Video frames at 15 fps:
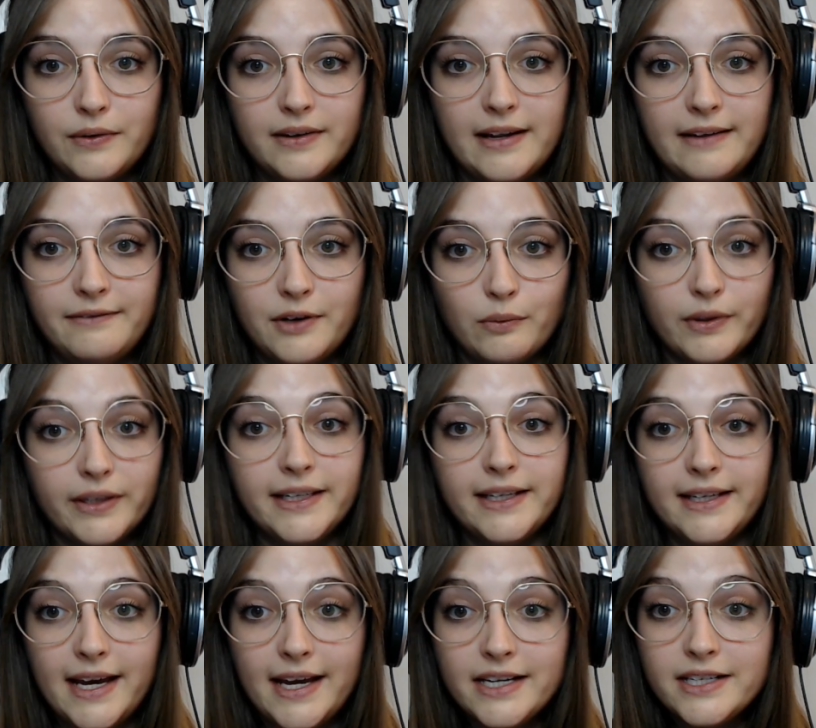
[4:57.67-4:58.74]
if you're really
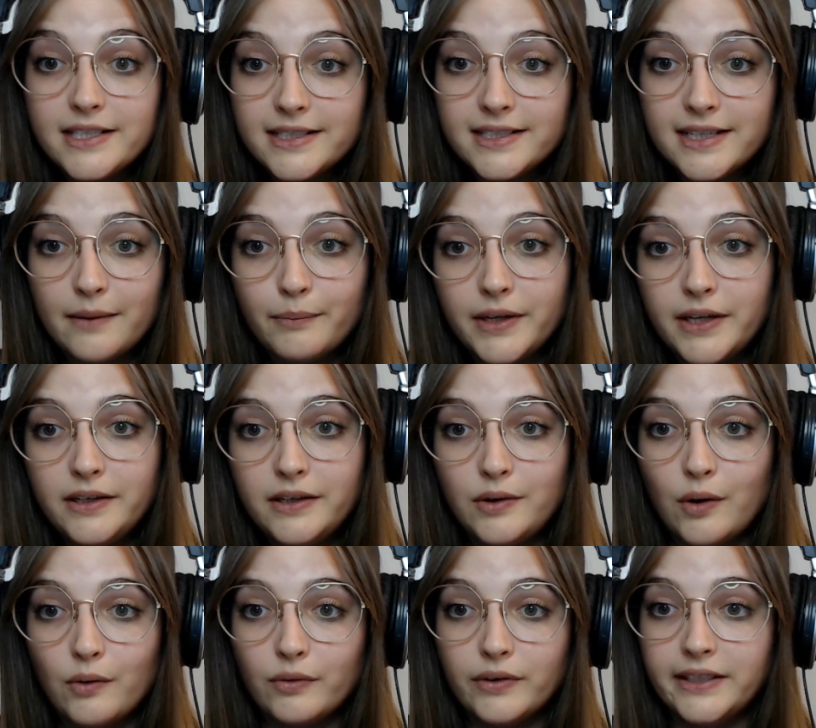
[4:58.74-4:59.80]
engaged in something, you
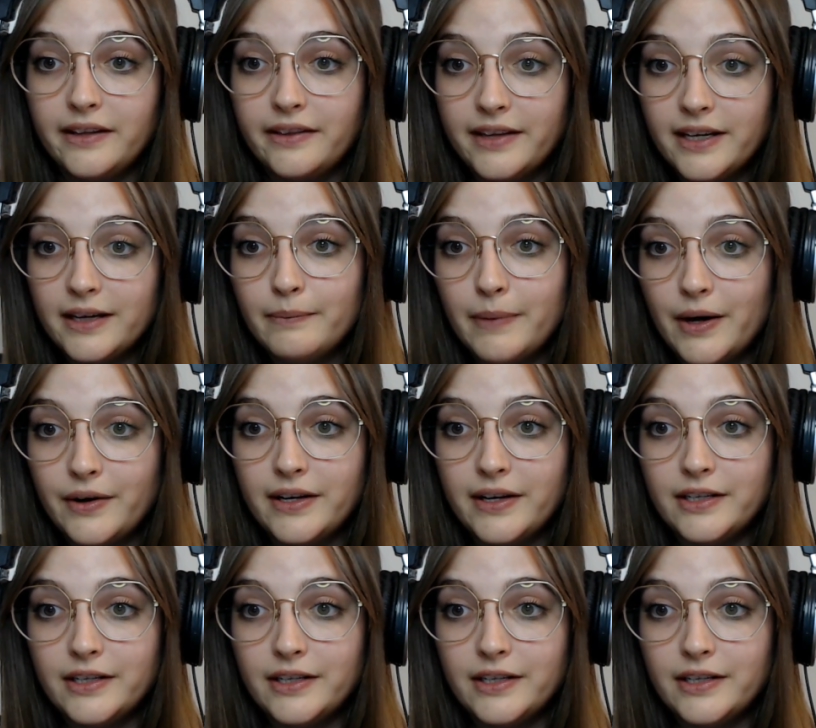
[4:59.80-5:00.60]
don't really think about it,